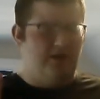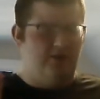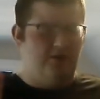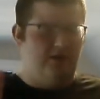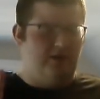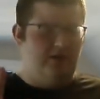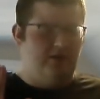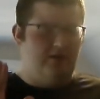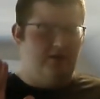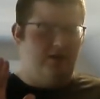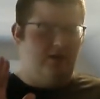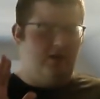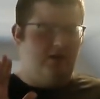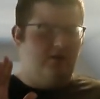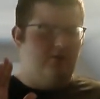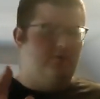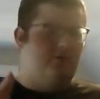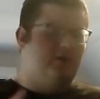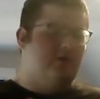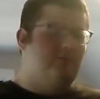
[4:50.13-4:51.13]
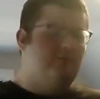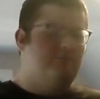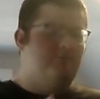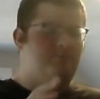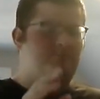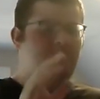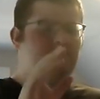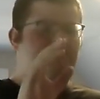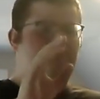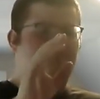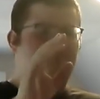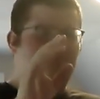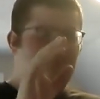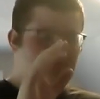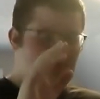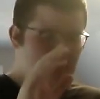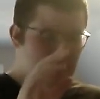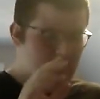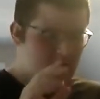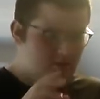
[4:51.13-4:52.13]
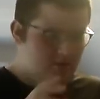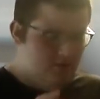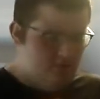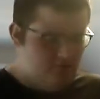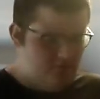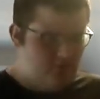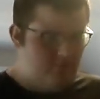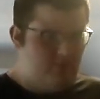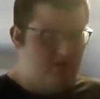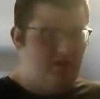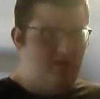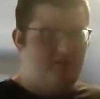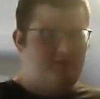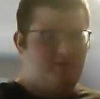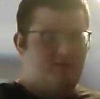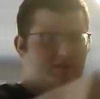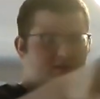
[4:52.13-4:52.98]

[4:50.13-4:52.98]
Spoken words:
the way. Anyway, from me to